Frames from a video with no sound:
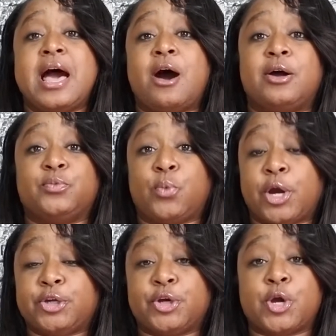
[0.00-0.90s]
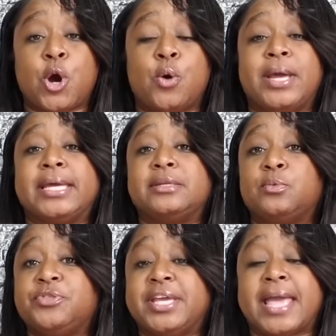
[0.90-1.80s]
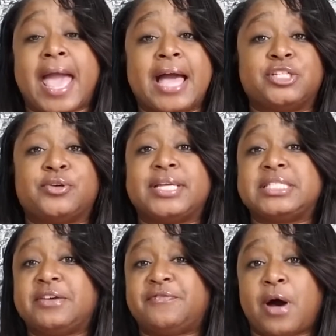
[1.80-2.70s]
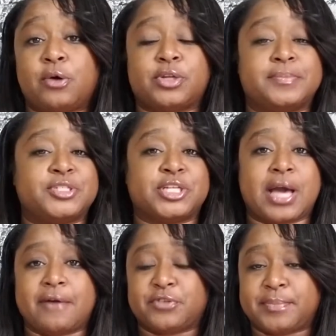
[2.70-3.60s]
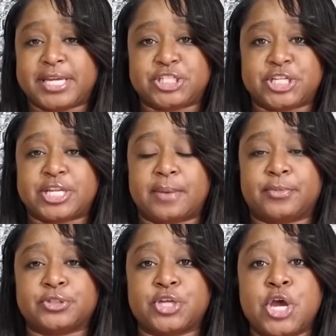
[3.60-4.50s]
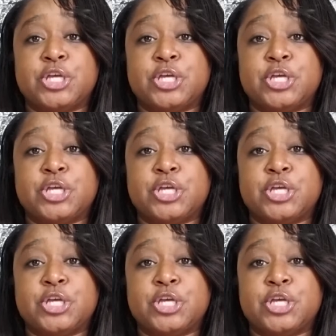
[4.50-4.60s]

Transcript: on where you're going, the address, the phone numbers, the confirmation numbers.